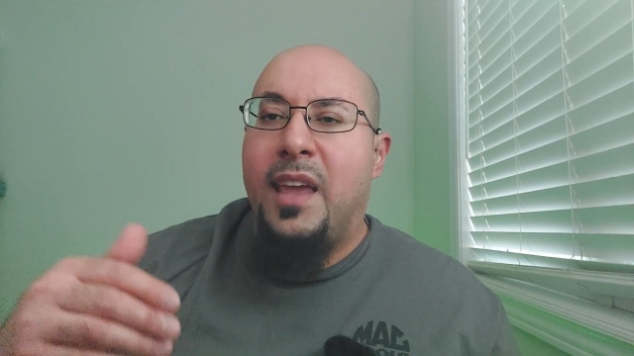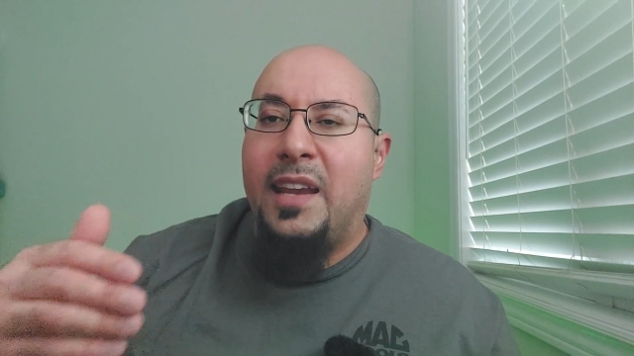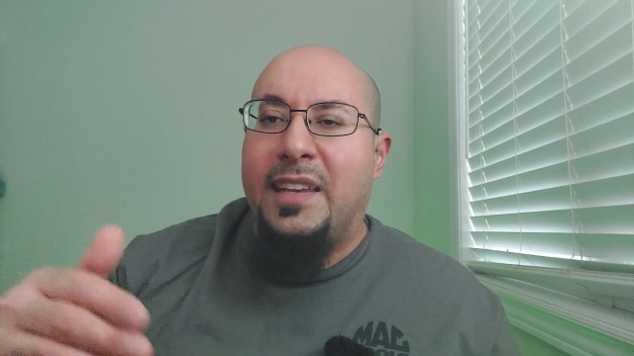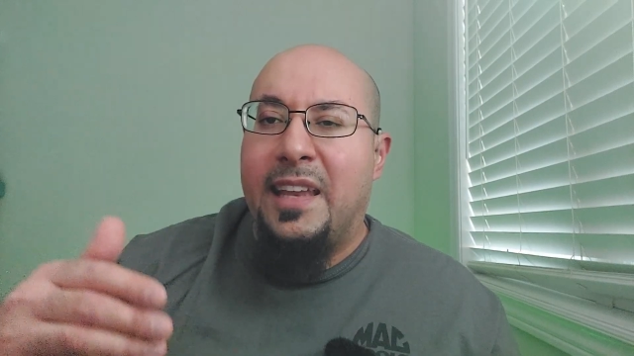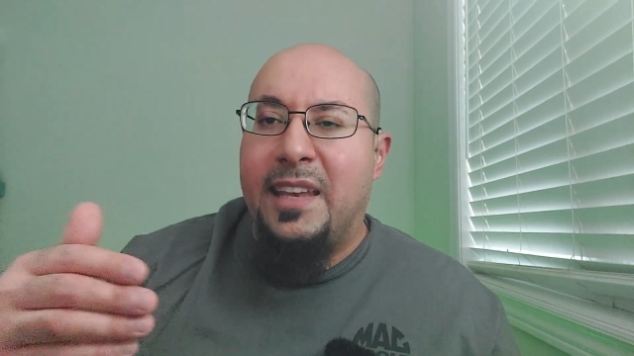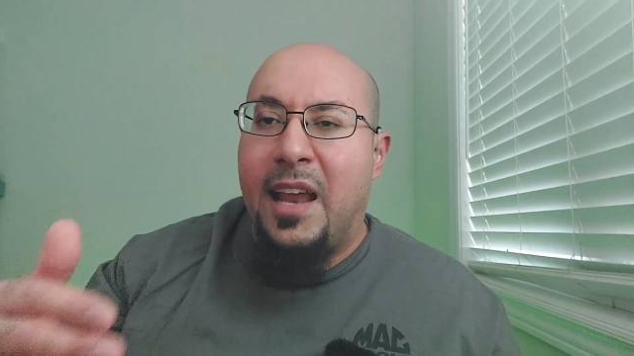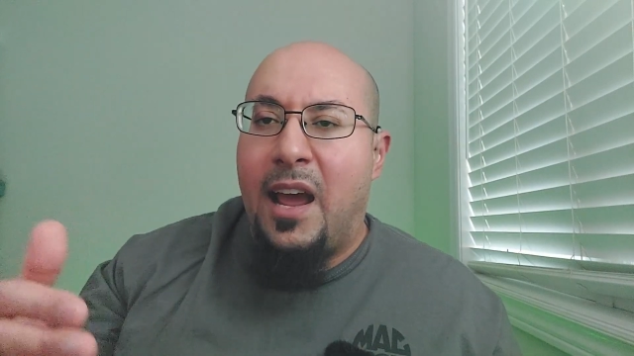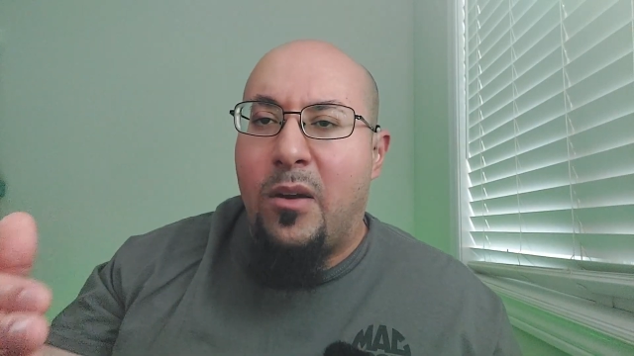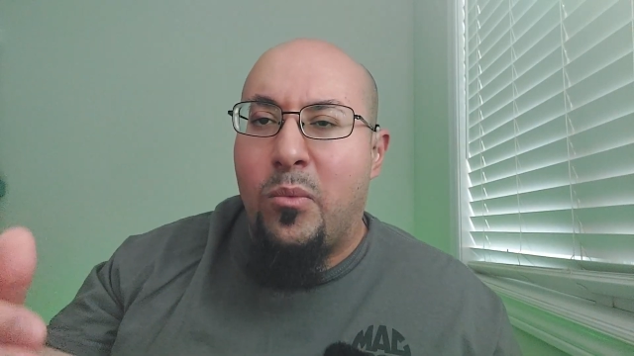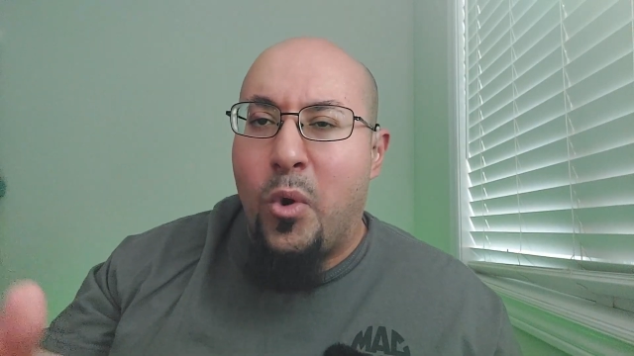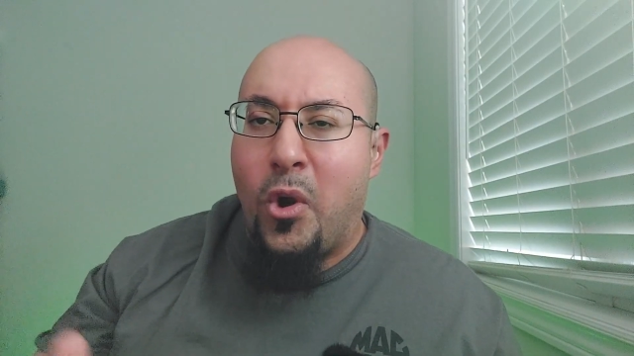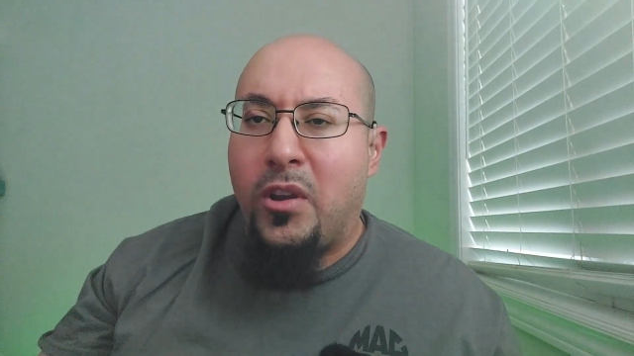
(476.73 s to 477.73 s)
they did not
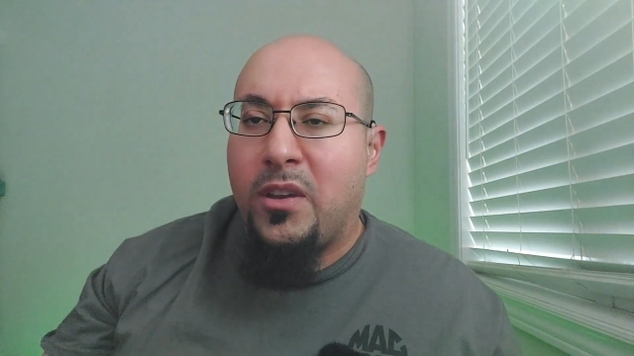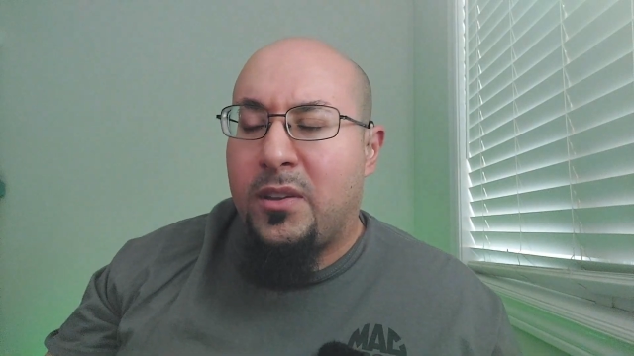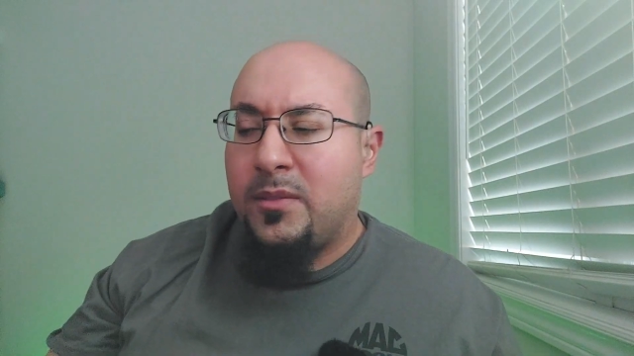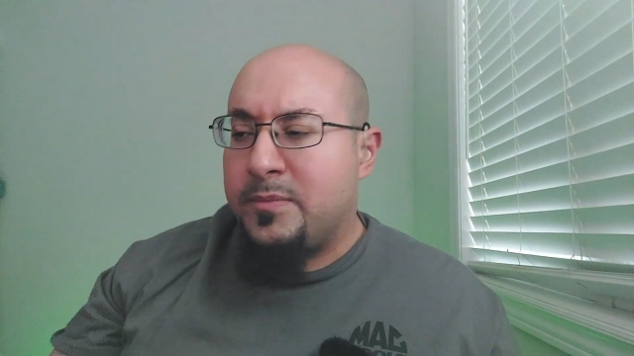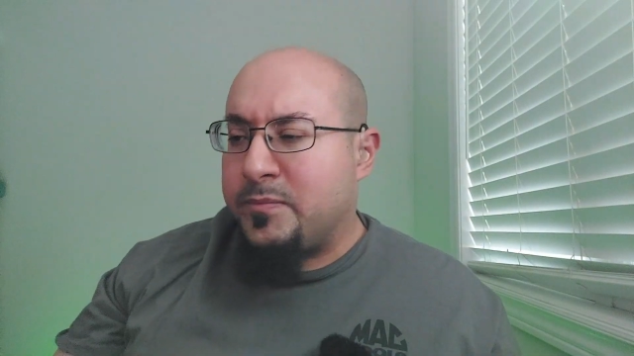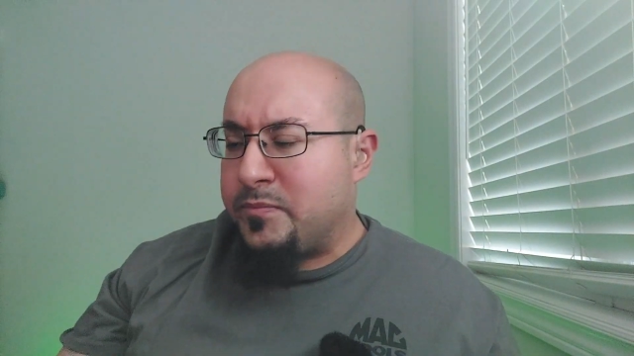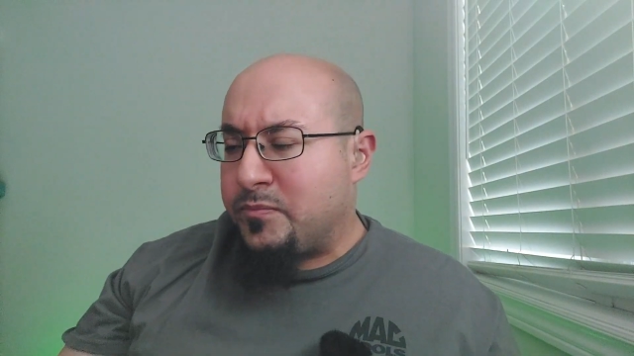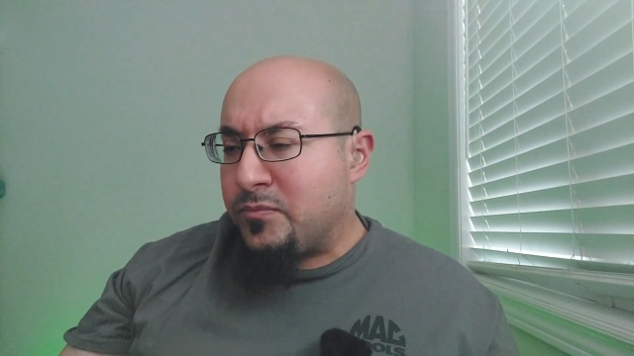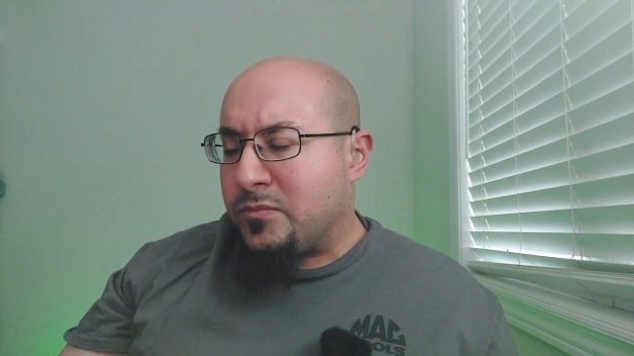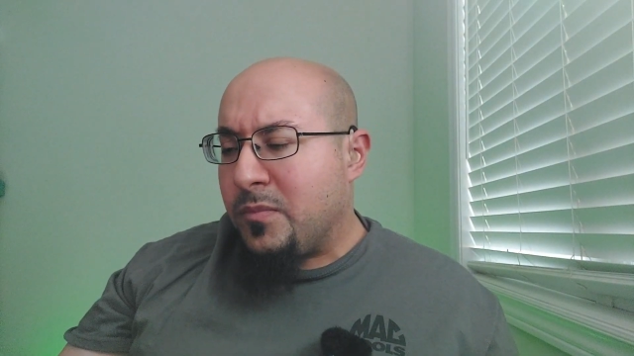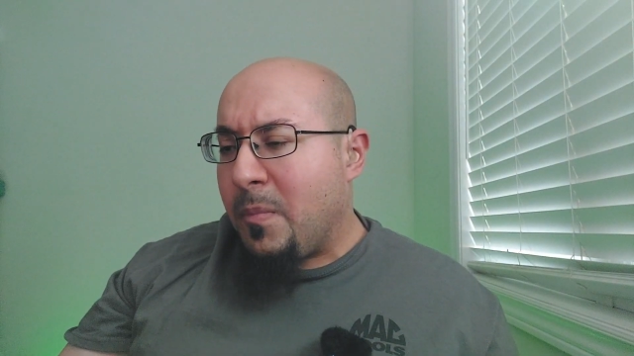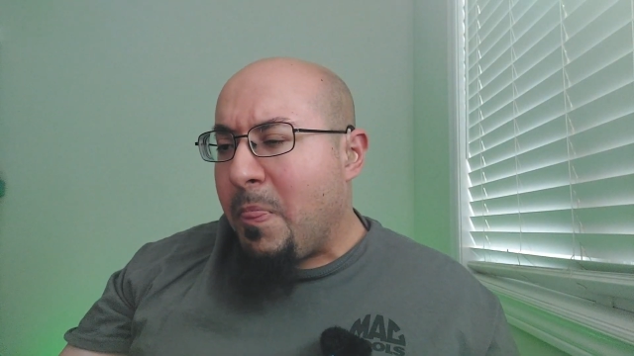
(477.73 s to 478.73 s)
work.
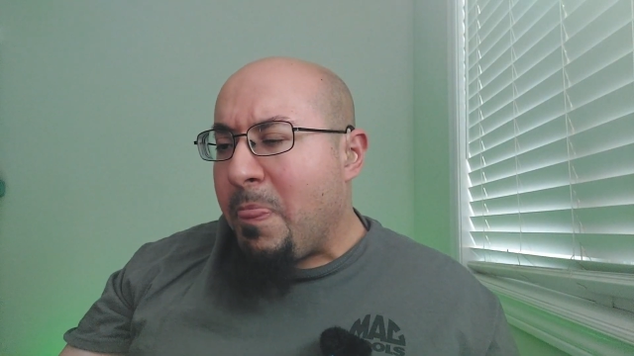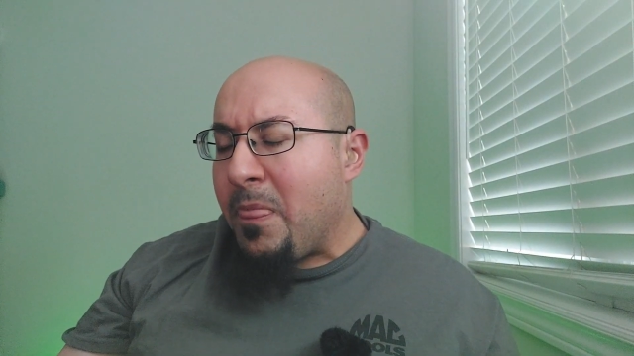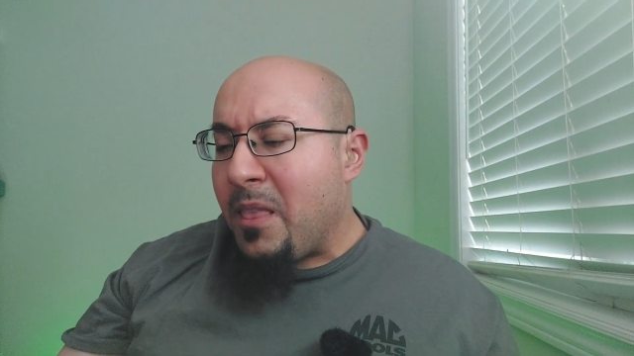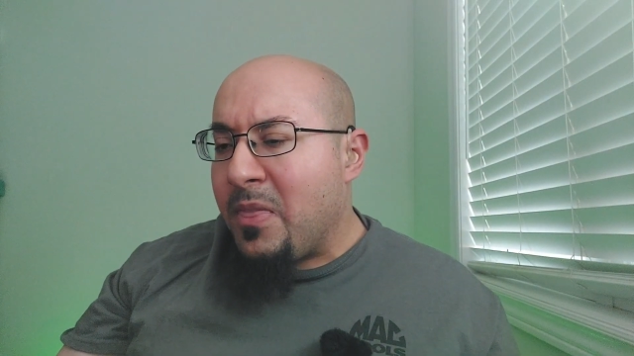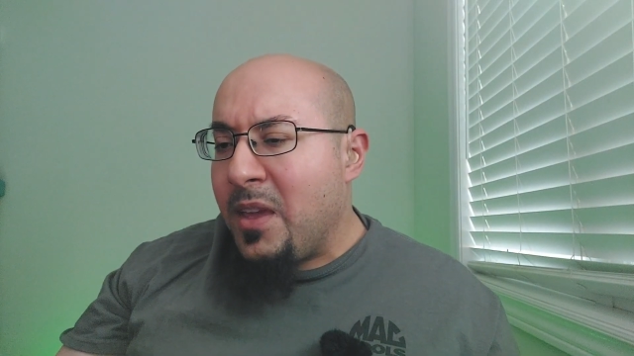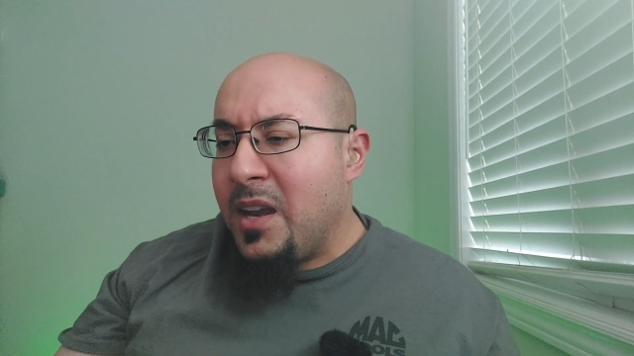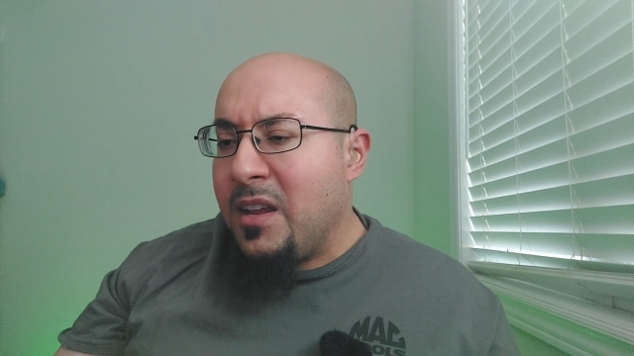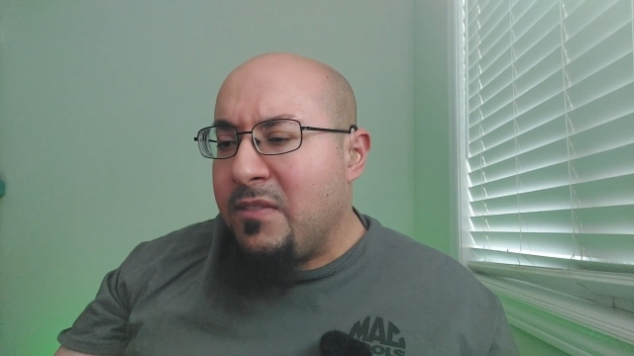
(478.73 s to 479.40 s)
then